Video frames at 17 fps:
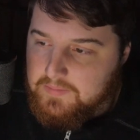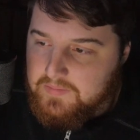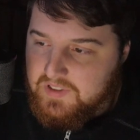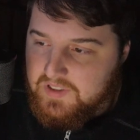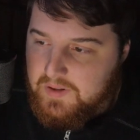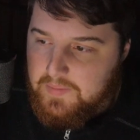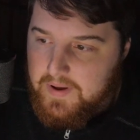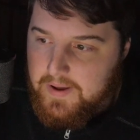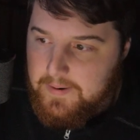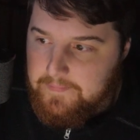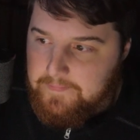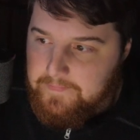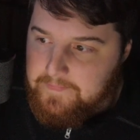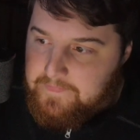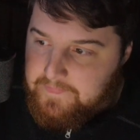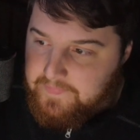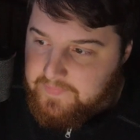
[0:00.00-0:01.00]
to men.
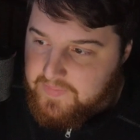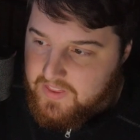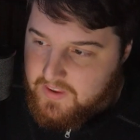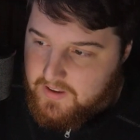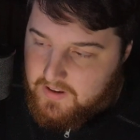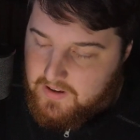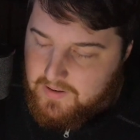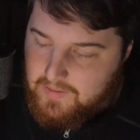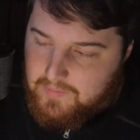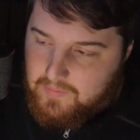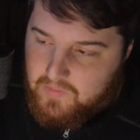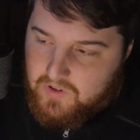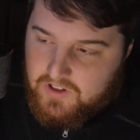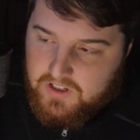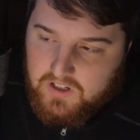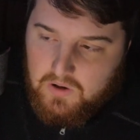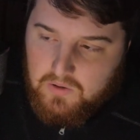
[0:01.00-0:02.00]

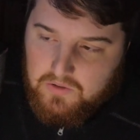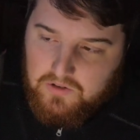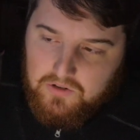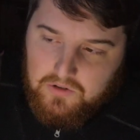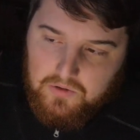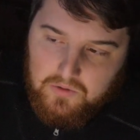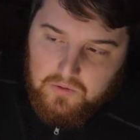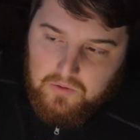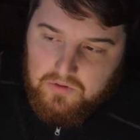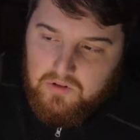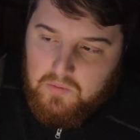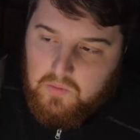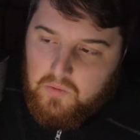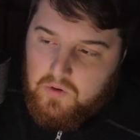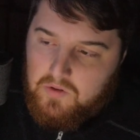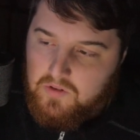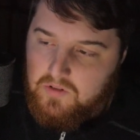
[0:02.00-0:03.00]
When you go to
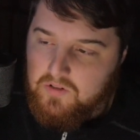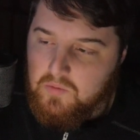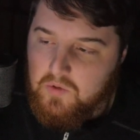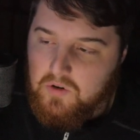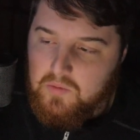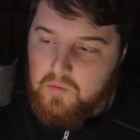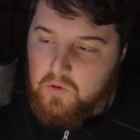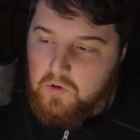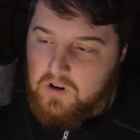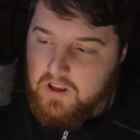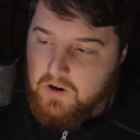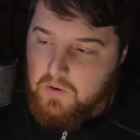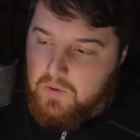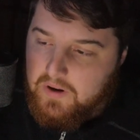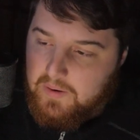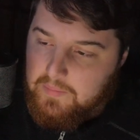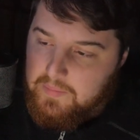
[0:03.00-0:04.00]
somewhere more like
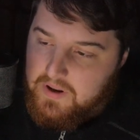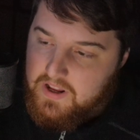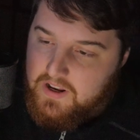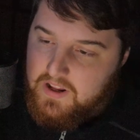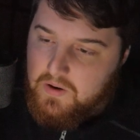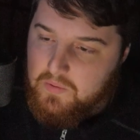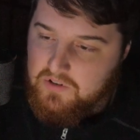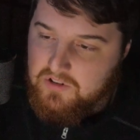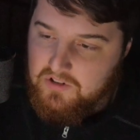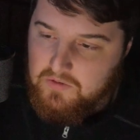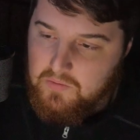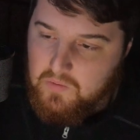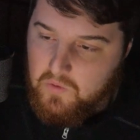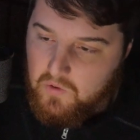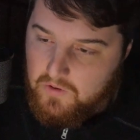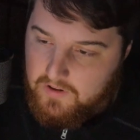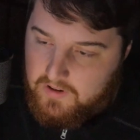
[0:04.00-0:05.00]
Wikipedia, which is
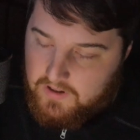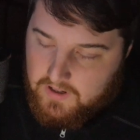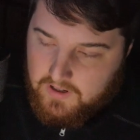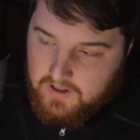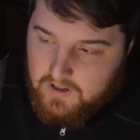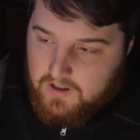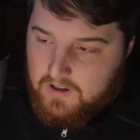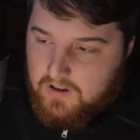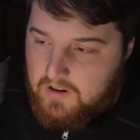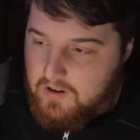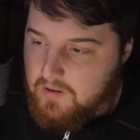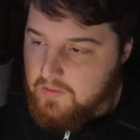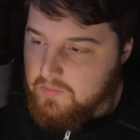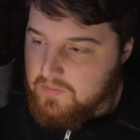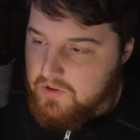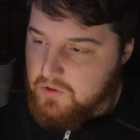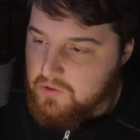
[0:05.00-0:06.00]
more
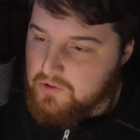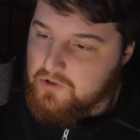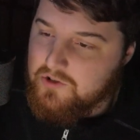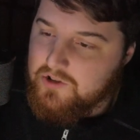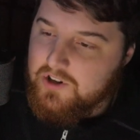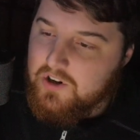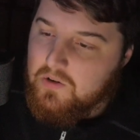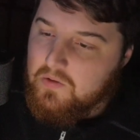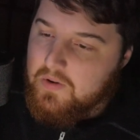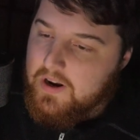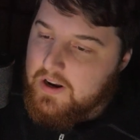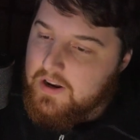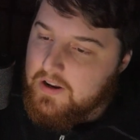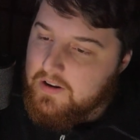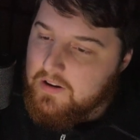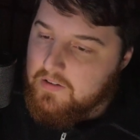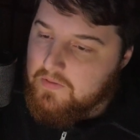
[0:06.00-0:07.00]
user
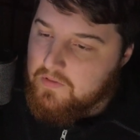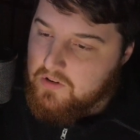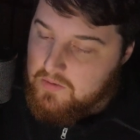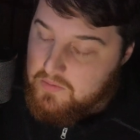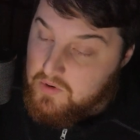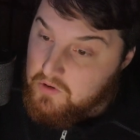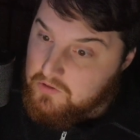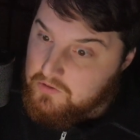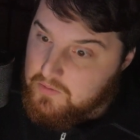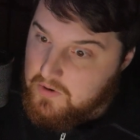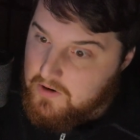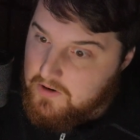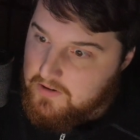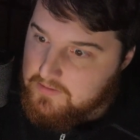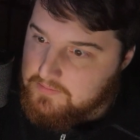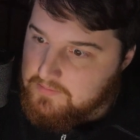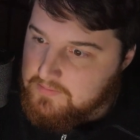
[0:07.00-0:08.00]
generated for the most
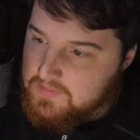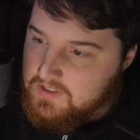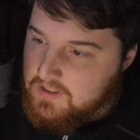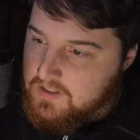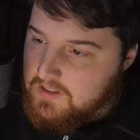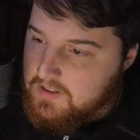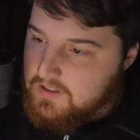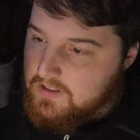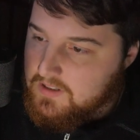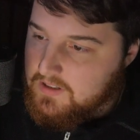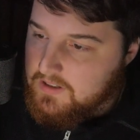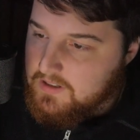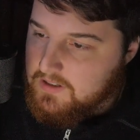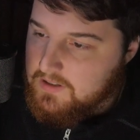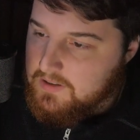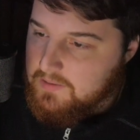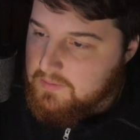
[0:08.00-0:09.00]
part.
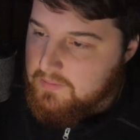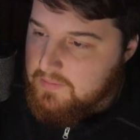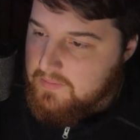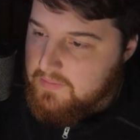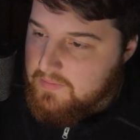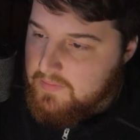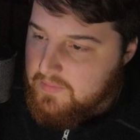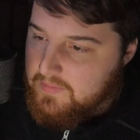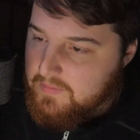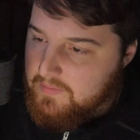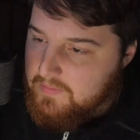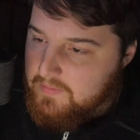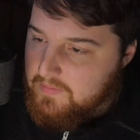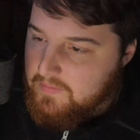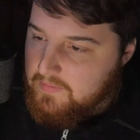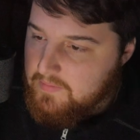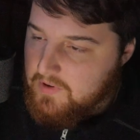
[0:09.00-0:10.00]

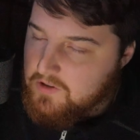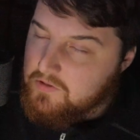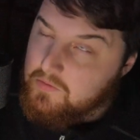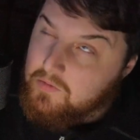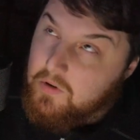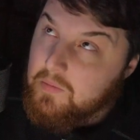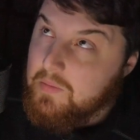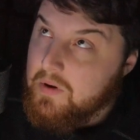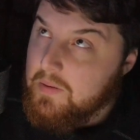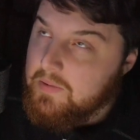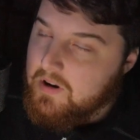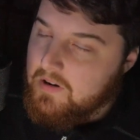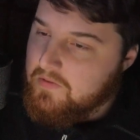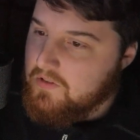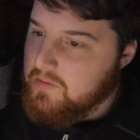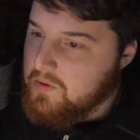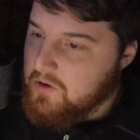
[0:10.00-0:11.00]
Well, maybe
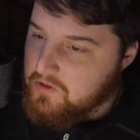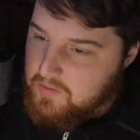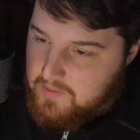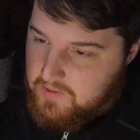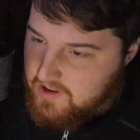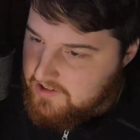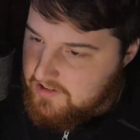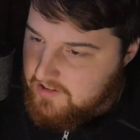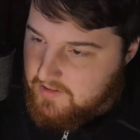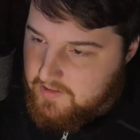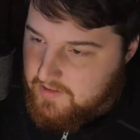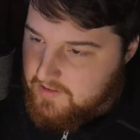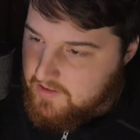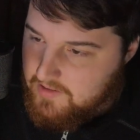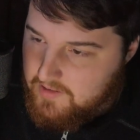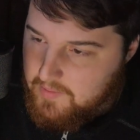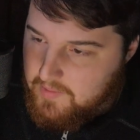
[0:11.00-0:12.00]
not for the most part. That's
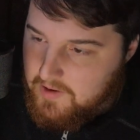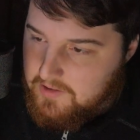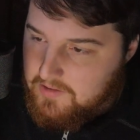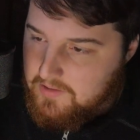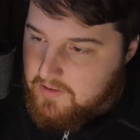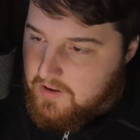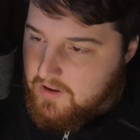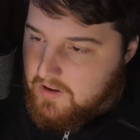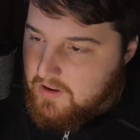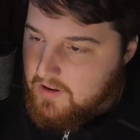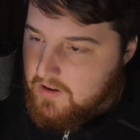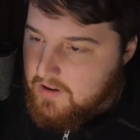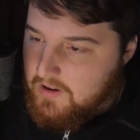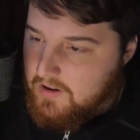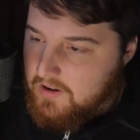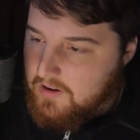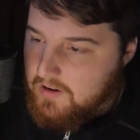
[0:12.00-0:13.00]
something else.
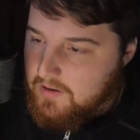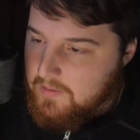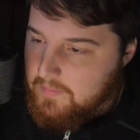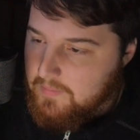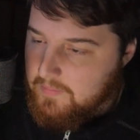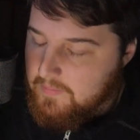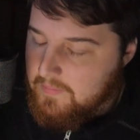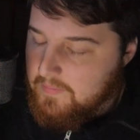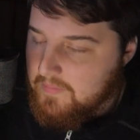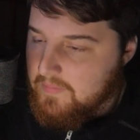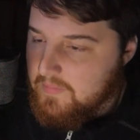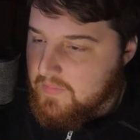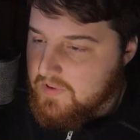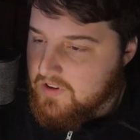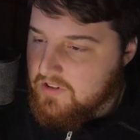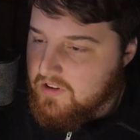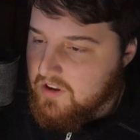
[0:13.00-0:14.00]

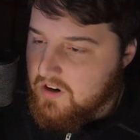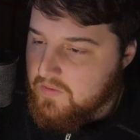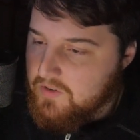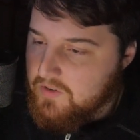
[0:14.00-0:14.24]
Is a set of